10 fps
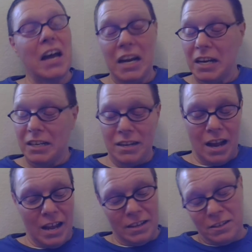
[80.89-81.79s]

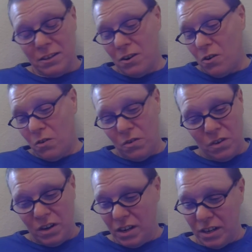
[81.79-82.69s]
And, you
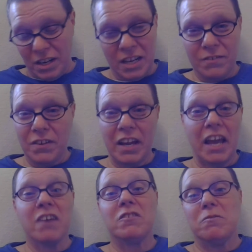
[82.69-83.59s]
know,
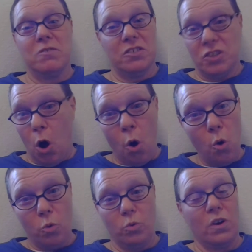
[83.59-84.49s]
anything else, he was just
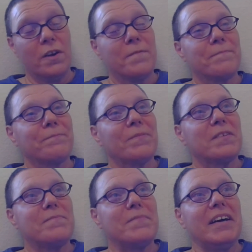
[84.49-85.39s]
old.
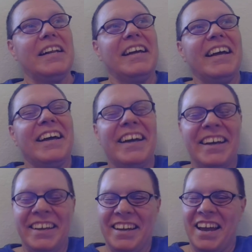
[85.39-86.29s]
But
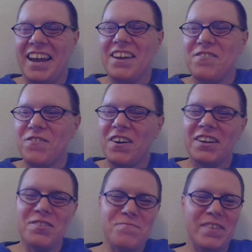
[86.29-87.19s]
Aunt
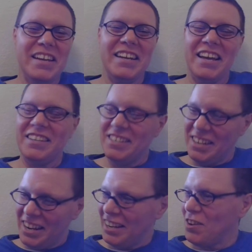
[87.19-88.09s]
Wanda made that
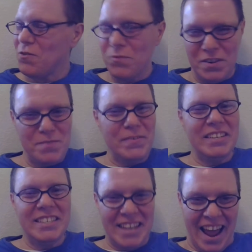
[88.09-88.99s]
jello
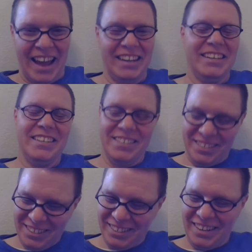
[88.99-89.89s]
ribbon salad and
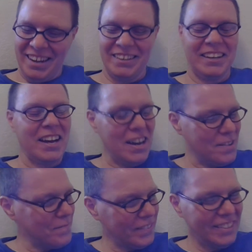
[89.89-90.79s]
took that a
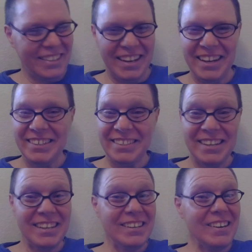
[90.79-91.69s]
couple of days
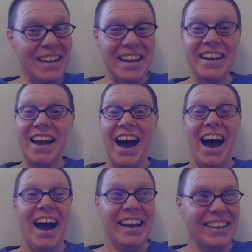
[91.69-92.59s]
later. He
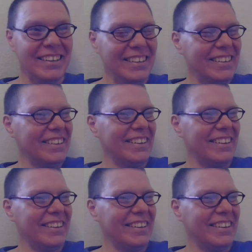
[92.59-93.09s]
died.